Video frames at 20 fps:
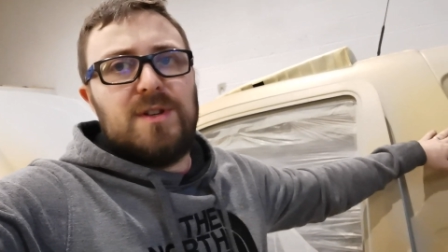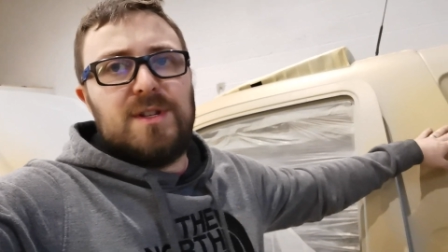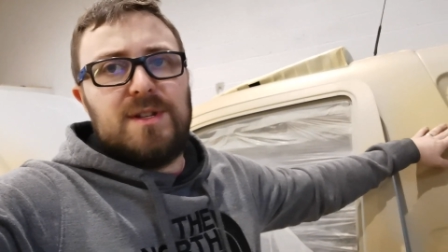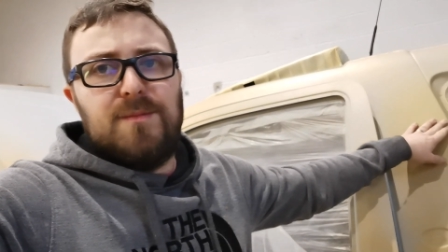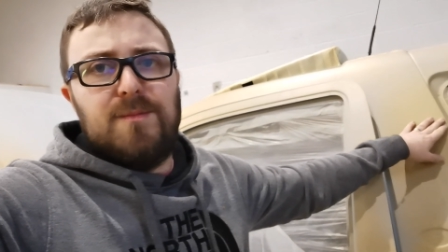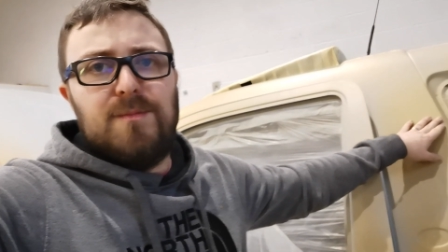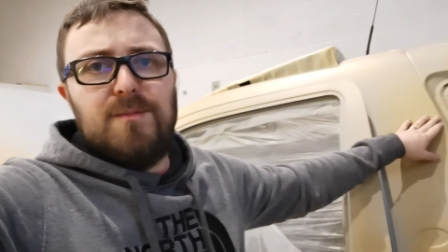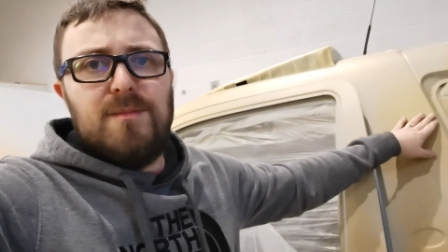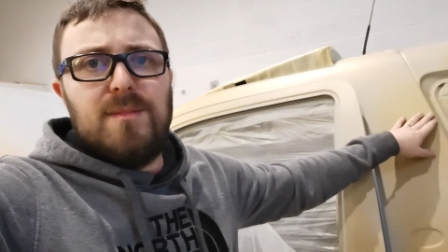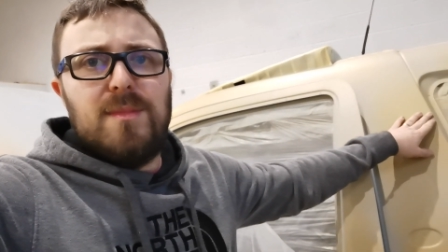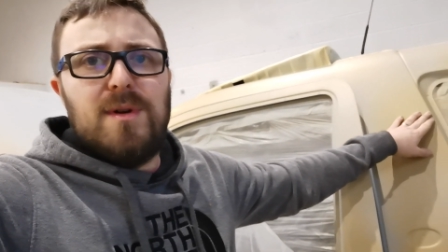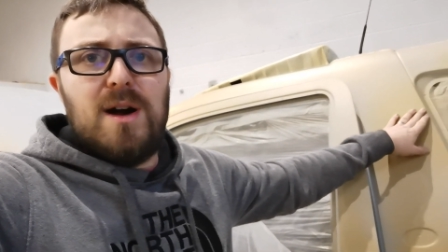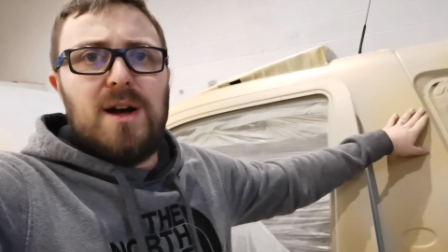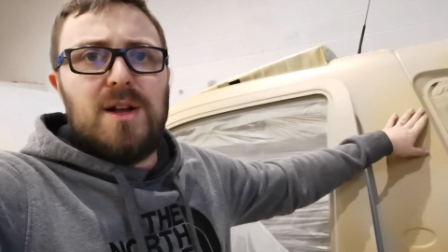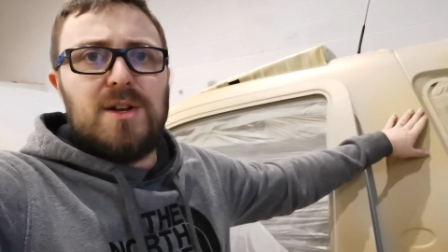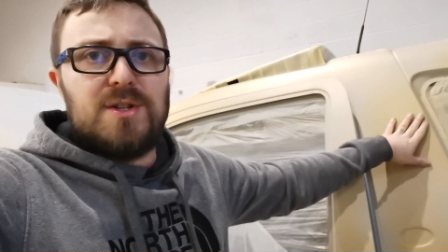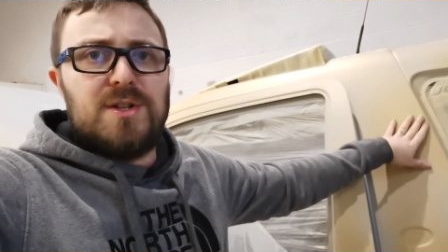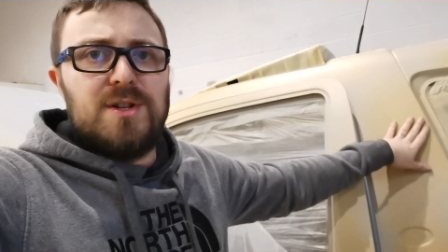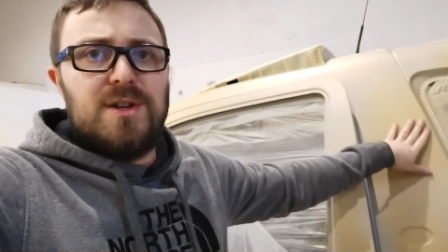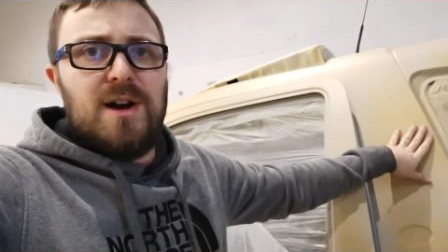It's a
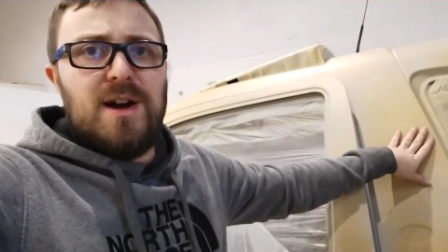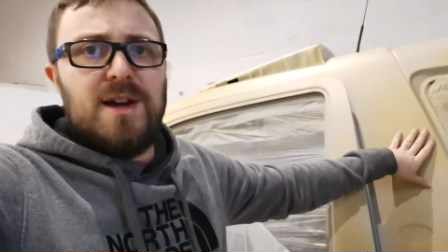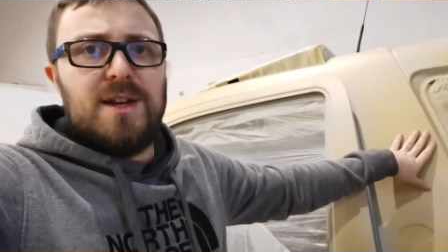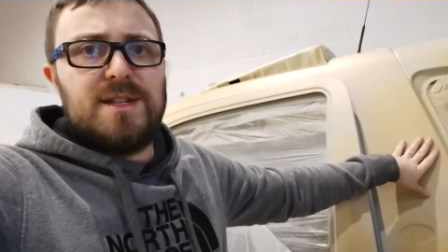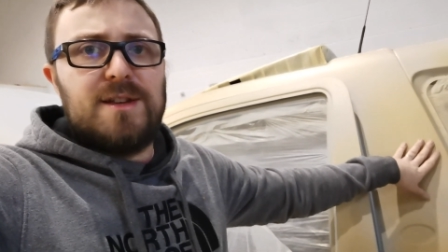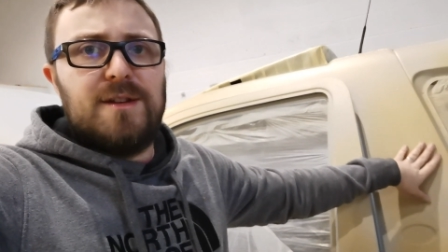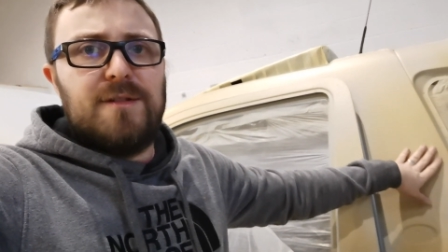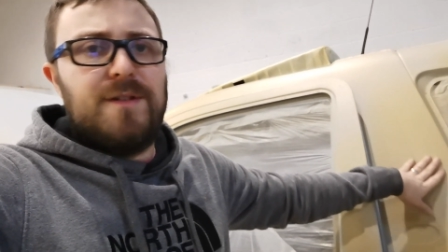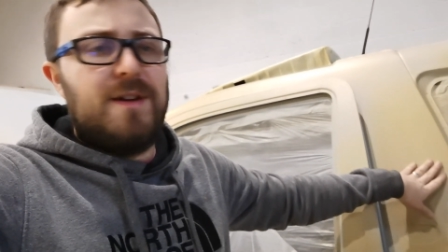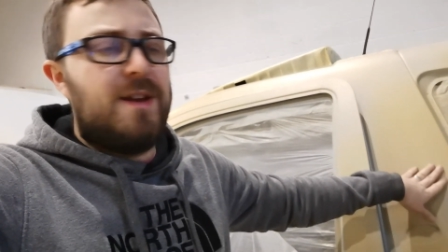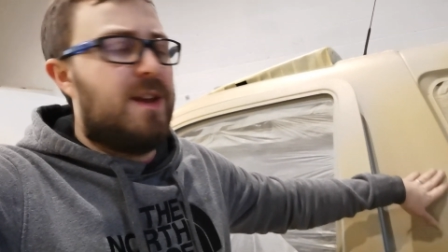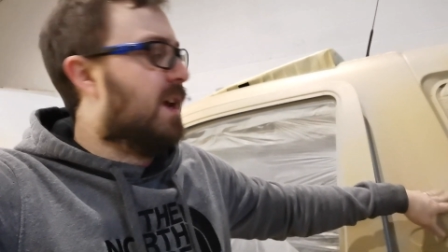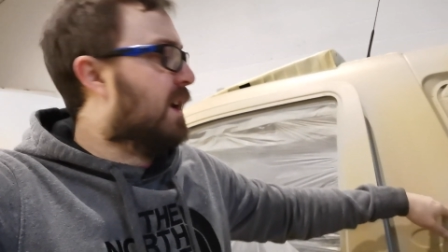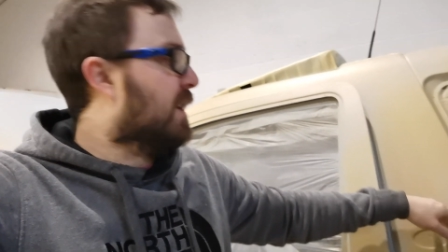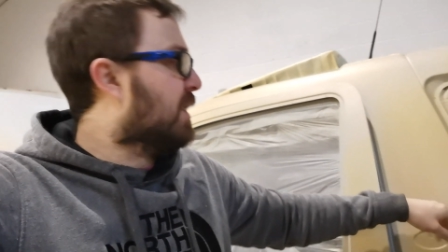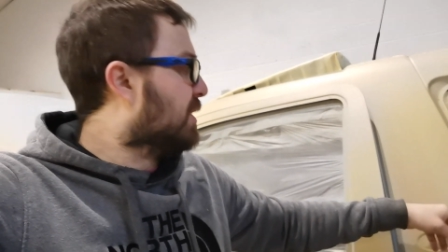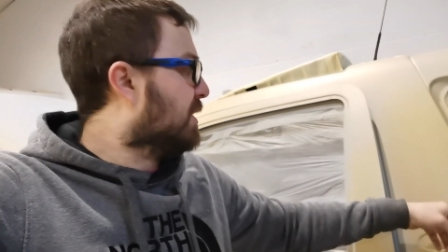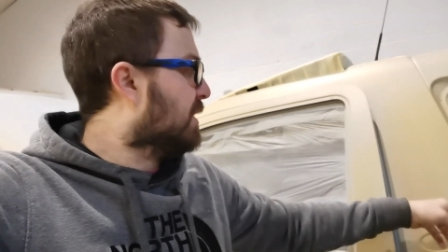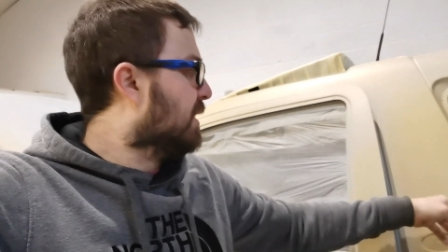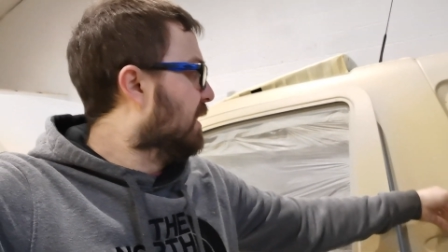much nicer
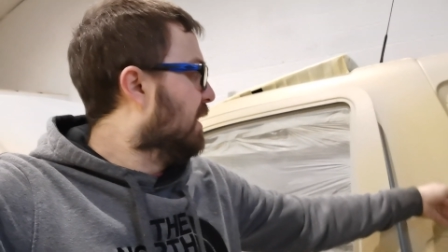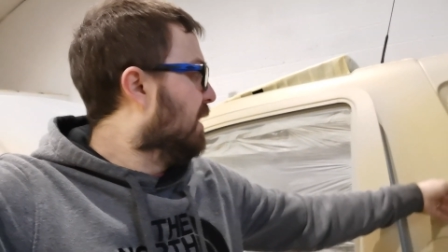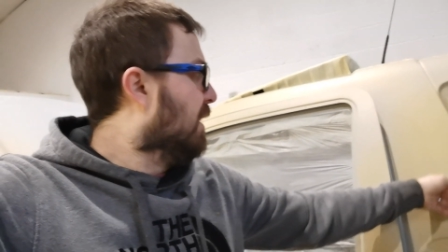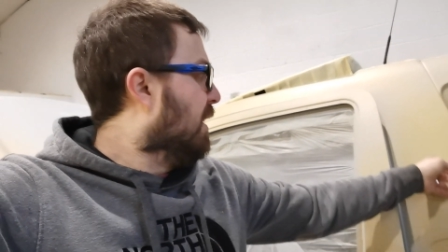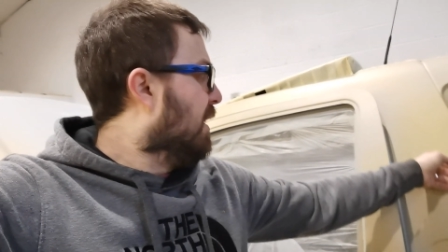finish.